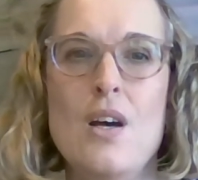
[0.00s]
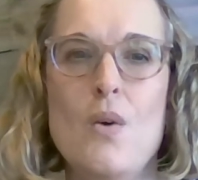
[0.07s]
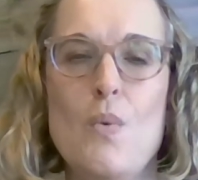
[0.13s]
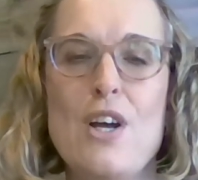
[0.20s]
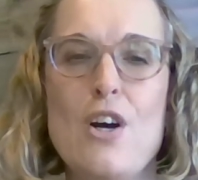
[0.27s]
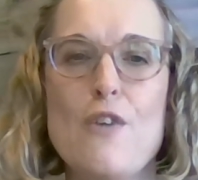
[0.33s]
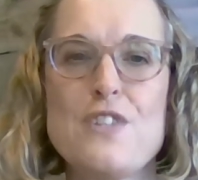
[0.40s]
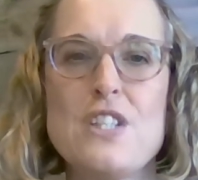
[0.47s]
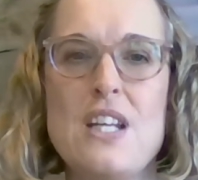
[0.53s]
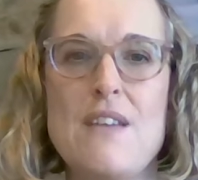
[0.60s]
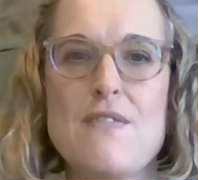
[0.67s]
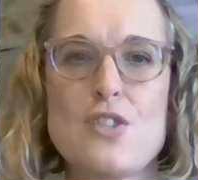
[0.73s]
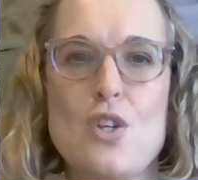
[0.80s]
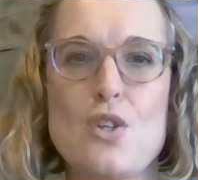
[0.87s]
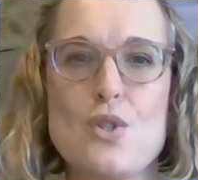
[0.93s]
We often
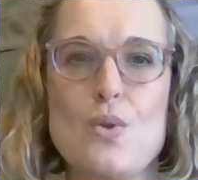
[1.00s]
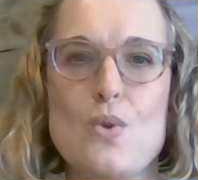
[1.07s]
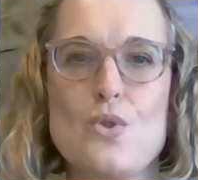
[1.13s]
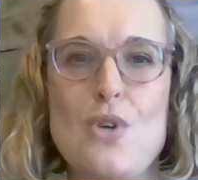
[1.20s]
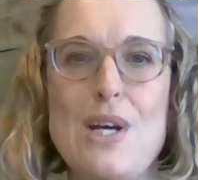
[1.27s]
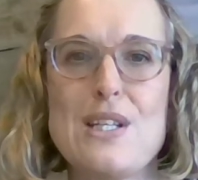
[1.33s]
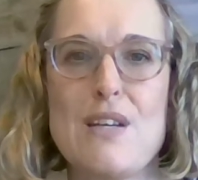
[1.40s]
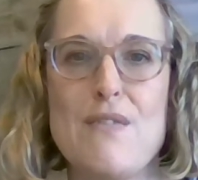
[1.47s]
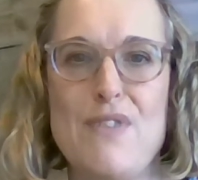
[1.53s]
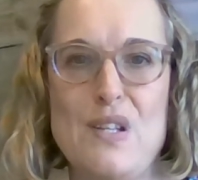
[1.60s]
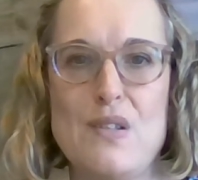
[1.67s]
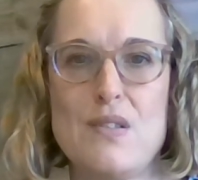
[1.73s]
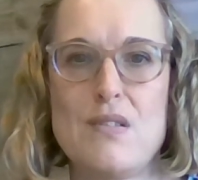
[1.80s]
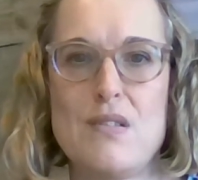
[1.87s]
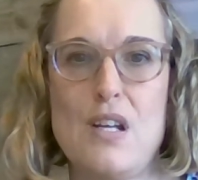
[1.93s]
have social or training events